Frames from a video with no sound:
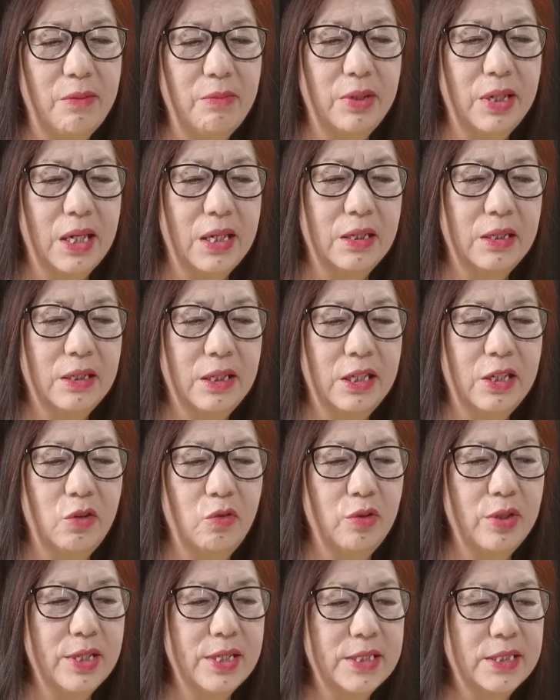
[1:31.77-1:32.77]
Amigan
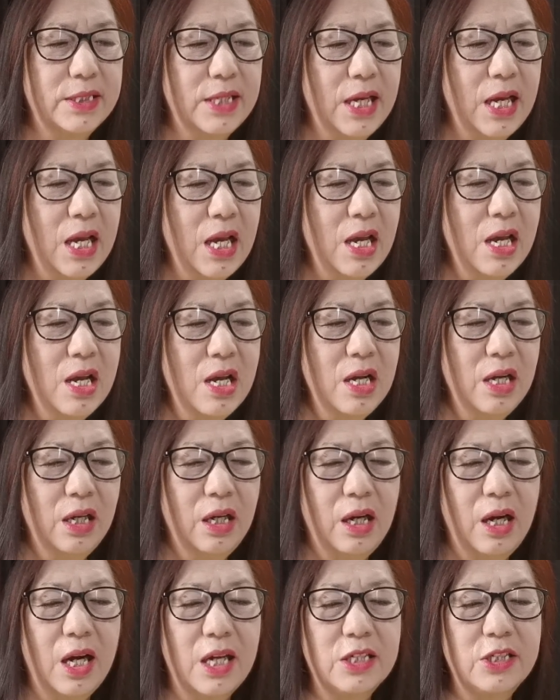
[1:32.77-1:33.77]
gikuya say,
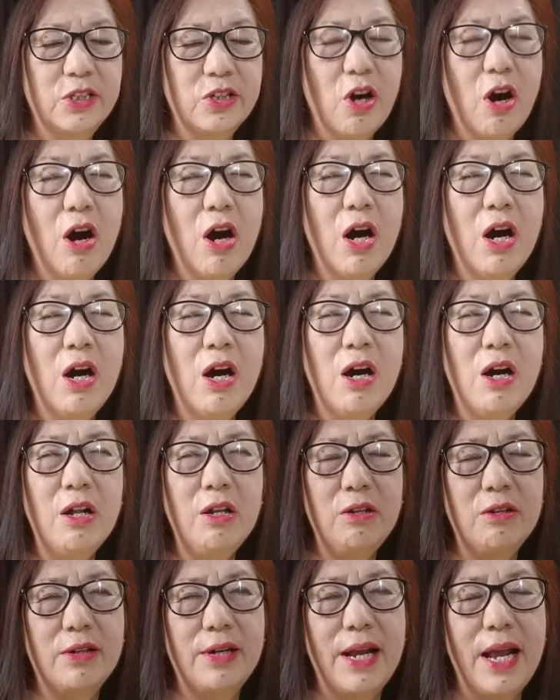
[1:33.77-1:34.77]
Cast all
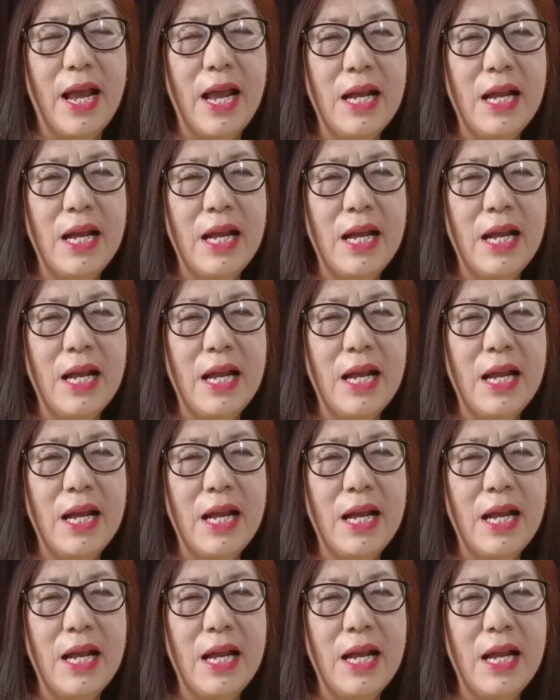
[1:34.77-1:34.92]
your